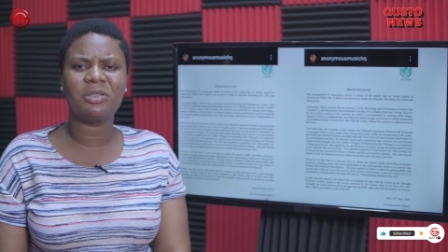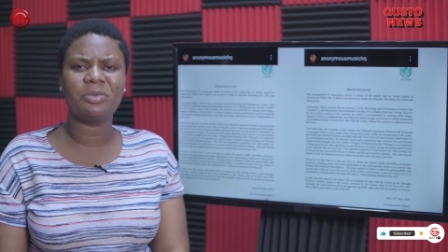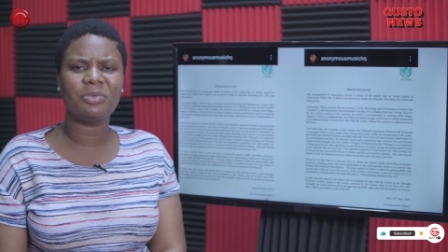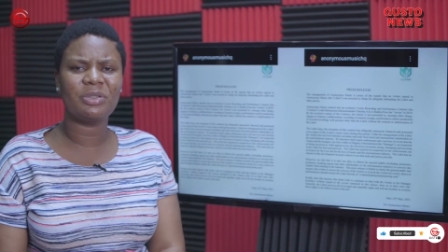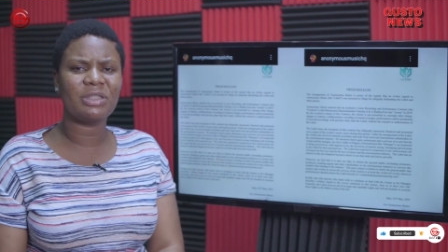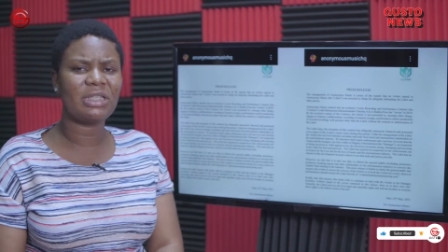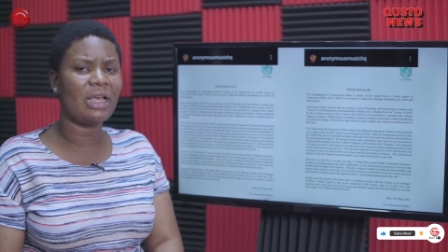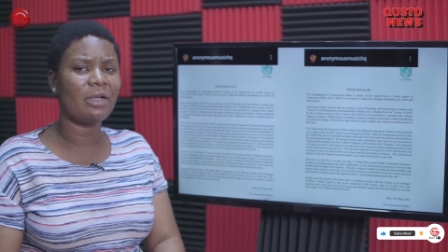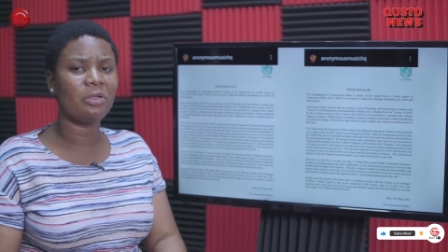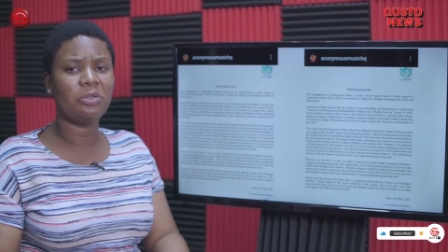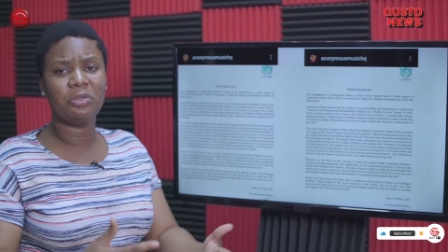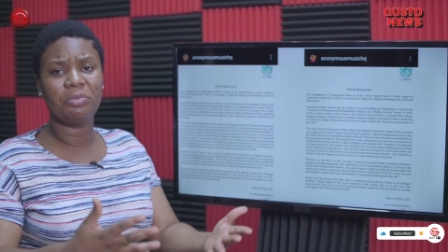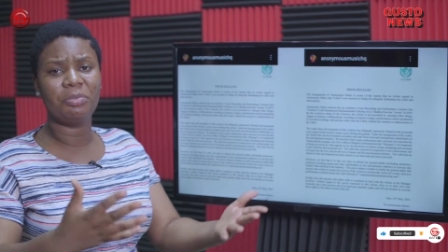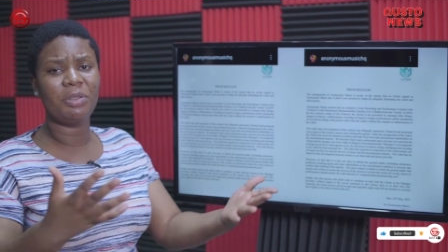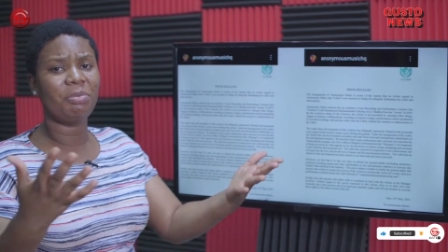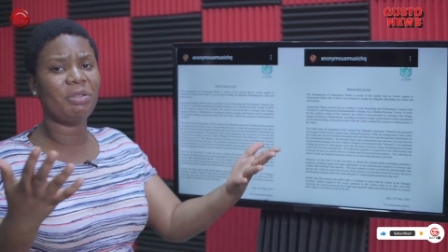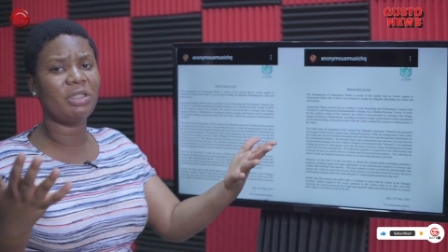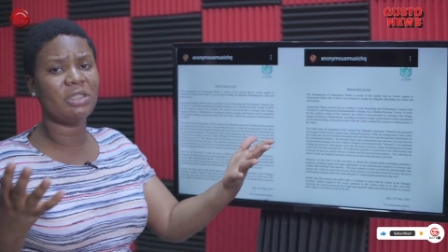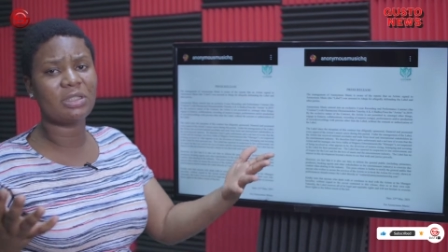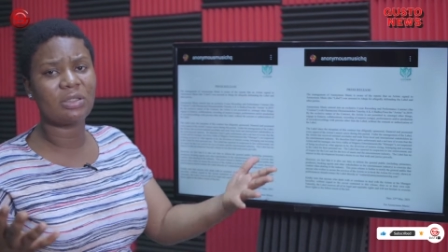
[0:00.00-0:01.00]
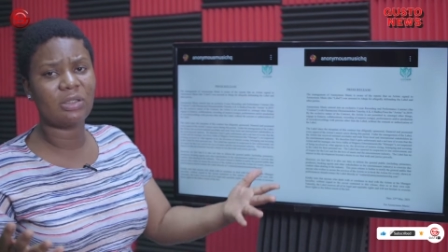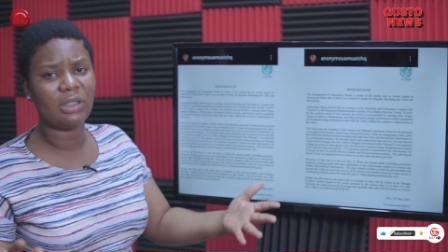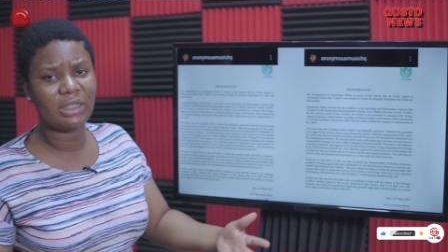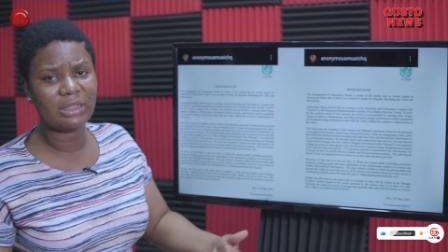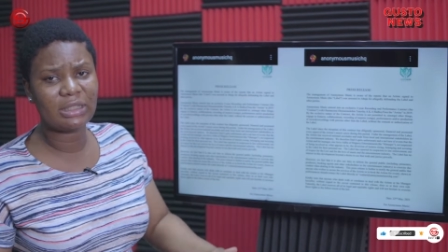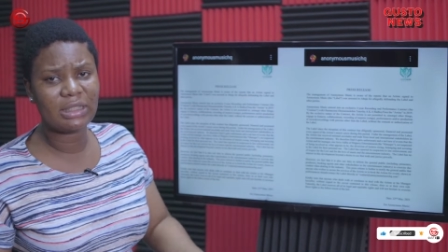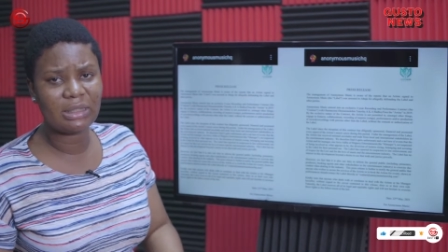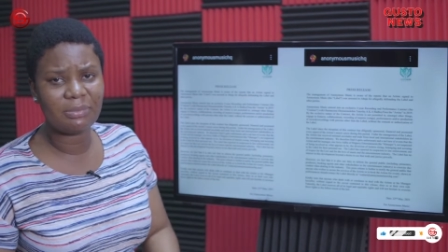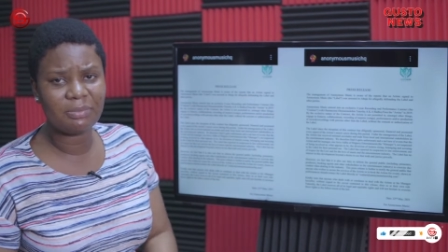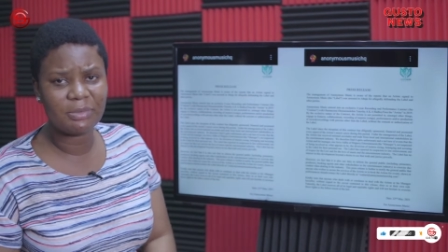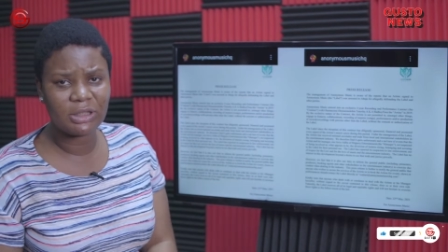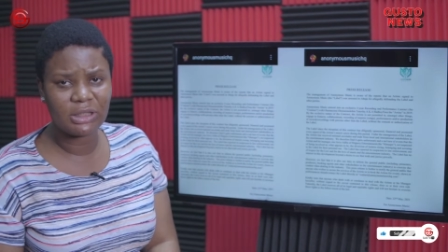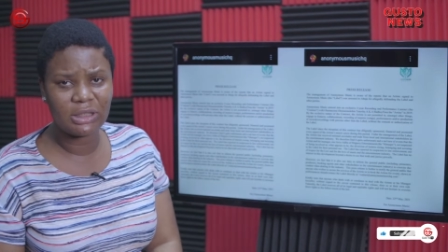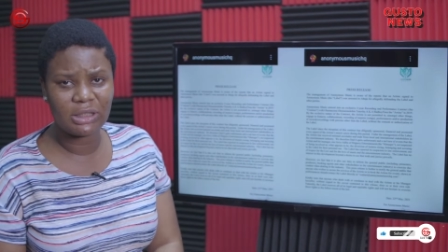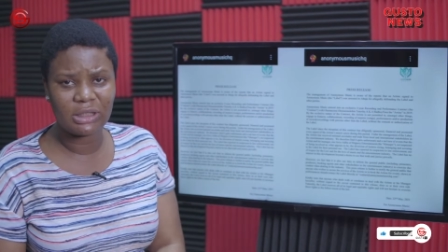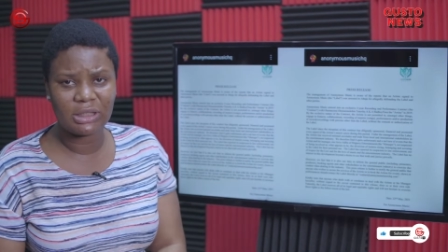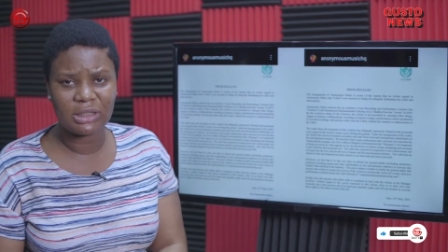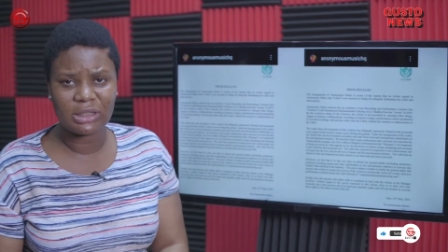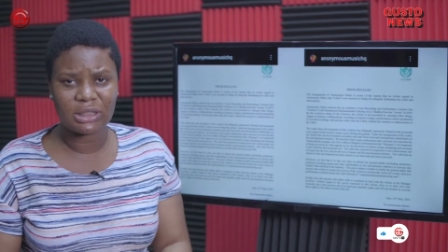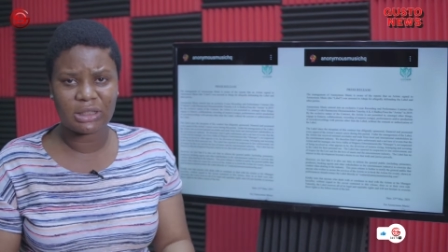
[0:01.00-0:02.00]
So it was like, oh, maybe he's collected
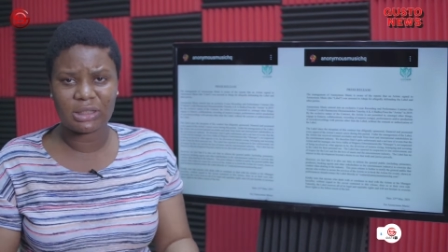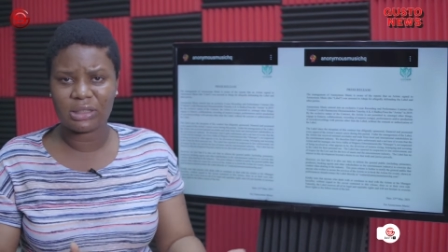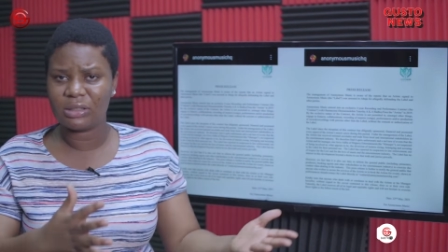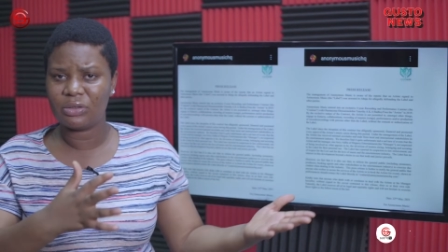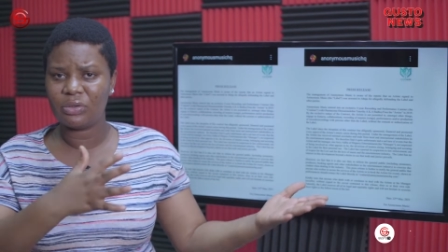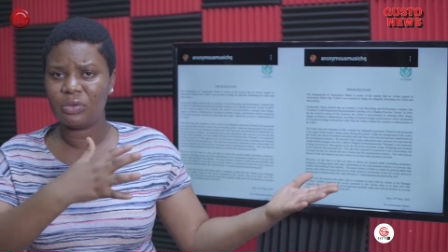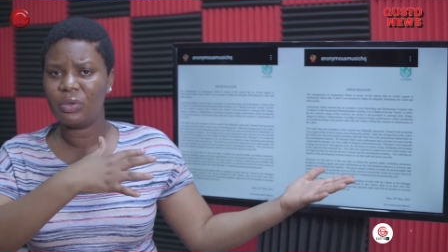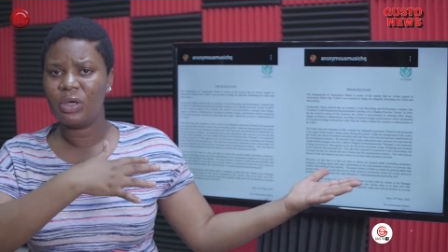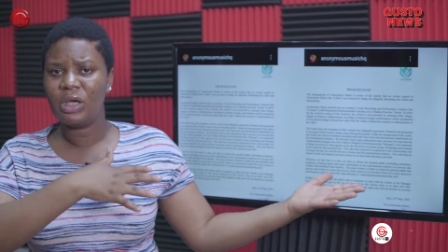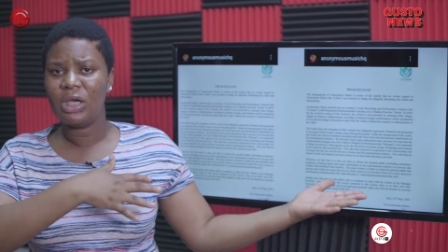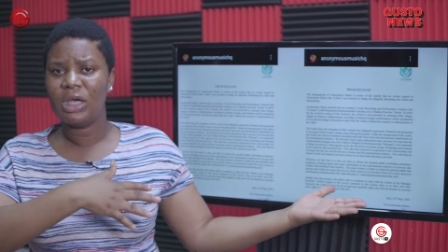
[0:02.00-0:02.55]
money, he's, you know,